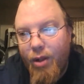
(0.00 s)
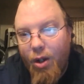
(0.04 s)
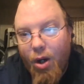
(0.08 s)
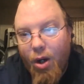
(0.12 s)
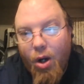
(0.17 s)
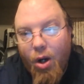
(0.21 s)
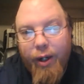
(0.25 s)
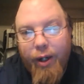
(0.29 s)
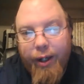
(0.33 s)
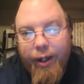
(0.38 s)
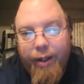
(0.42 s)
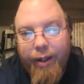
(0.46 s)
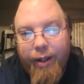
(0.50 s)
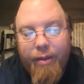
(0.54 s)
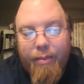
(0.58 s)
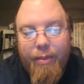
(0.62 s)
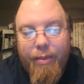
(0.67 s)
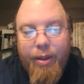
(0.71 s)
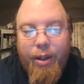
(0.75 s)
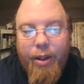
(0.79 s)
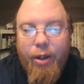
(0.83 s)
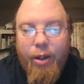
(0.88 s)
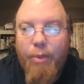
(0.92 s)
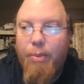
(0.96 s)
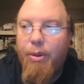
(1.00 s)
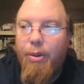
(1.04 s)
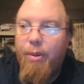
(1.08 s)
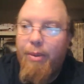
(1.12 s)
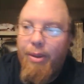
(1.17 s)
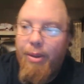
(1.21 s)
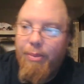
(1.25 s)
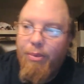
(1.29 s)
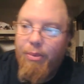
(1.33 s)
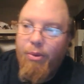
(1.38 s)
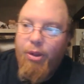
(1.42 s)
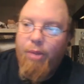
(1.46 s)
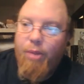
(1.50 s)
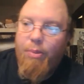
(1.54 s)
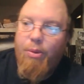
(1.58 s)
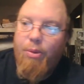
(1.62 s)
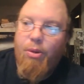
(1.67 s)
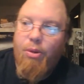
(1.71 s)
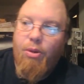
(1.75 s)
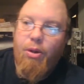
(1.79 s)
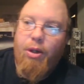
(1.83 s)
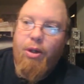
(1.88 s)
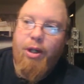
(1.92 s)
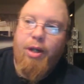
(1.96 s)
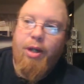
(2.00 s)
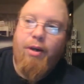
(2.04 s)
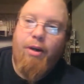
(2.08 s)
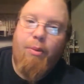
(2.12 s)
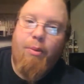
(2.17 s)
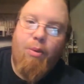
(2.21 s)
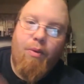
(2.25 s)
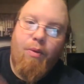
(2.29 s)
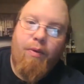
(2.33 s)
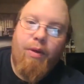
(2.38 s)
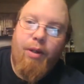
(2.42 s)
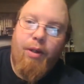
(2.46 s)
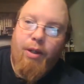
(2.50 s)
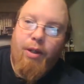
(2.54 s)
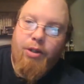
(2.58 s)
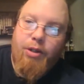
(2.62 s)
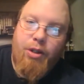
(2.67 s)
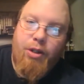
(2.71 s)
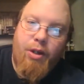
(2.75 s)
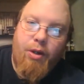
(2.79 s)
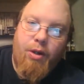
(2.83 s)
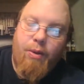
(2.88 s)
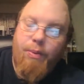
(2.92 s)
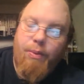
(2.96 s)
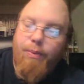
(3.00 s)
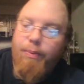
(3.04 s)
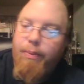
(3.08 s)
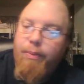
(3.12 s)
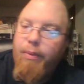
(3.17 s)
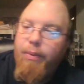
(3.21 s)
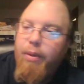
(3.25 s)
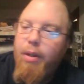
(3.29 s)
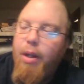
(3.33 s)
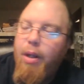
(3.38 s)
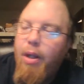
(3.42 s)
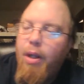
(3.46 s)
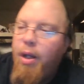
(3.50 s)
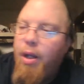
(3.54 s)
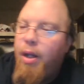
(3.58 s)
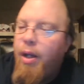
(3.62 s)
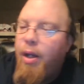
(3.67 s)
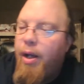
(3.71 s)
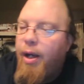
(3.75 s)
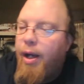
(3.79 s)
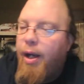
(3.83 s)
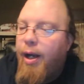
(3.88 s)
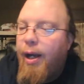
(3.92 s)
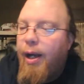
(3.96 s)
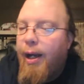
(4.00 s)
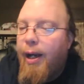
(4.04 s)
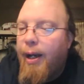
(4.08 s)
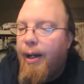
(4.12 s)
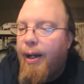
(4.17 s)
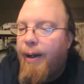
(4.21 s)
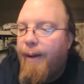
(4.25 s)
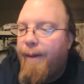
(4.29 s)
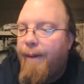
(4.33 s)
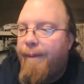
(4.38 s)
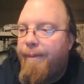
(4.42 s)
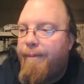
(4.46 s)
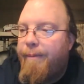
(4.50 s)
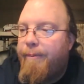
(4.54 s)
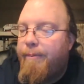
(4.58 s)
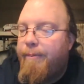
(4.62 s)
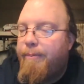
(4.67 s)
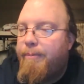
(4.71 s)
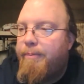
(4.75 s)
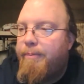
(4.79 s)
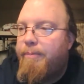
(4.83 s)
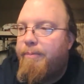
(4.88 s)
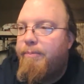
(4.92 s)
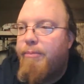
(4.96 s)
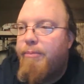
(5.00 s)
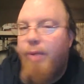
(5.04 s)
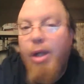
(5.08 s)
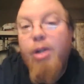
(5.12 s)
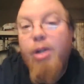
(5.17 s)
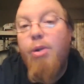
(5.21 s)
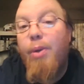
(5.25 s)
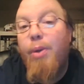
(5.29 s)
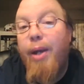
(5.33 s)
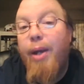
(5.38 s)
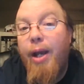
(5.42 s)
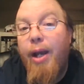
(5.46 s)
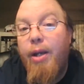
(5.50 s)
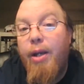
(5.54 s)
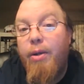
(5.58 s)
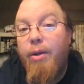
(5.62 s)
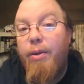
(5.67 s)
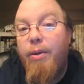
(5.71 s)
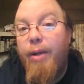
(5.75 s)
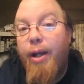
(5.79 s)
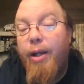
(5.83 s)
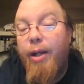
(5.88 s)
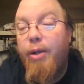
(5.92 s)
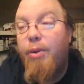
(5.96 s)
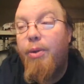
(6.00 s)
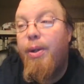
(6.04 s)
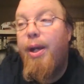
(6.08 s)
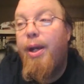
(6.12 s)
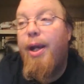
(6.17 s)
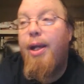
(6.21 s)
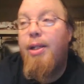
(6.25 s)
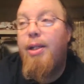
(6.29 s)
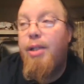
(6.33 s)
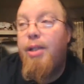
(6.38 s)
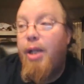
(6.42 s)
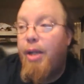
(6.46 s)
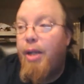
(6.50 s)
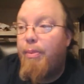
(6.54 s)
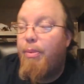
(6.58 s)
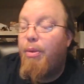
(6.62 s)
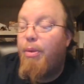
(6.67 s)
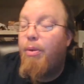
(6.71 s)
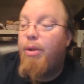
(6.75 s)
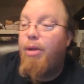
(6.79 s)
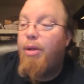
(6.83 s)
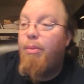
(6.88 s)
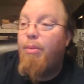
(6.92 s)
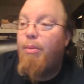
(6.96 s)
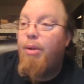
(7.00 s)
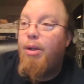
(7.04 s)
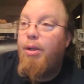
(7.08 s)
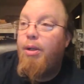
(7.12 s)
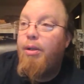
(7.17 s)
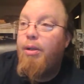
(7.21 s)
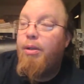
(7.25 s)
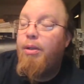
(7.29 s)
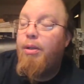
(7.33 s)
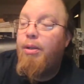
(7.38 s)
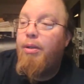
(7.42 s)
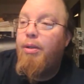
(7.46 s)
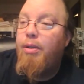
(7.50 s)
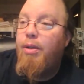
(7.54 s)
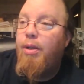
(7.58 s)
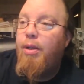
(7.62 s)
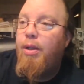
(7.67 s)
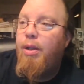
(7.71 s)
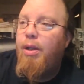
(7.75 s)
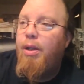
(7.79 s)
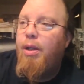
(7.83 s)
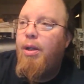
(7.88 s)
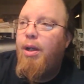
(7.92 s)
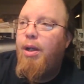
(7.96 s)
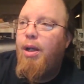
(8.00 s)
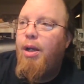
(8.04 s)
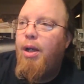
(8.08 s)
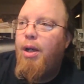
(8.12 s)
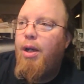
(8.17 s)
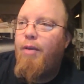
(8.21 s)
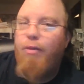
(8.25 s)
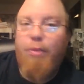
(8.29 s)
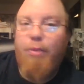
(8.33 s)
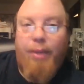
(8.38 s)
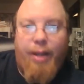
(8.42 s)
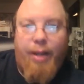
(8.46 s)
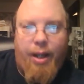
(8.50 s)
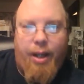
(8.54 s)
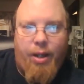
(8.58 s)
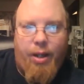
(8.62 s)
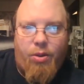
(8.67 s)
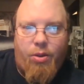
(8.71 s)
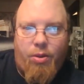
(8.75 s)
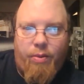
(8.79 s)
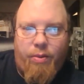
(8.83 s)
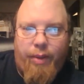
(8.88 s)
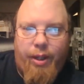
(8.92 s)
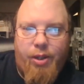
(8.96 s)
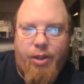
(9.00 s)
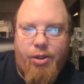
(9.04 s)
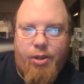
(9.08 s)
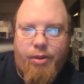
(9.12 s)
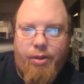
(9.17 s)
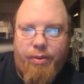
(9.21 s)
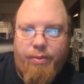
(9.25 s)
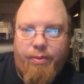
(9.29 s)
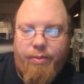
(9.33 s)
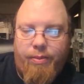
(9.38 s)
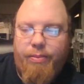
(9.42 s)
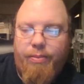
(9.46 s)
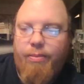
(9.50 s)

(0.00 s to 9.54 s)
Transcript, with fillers: caught him and you put him in a Pokeball and you carry him over to Let's Go. Um, and you can do that. You can take Pokemon uh, from the Kanto region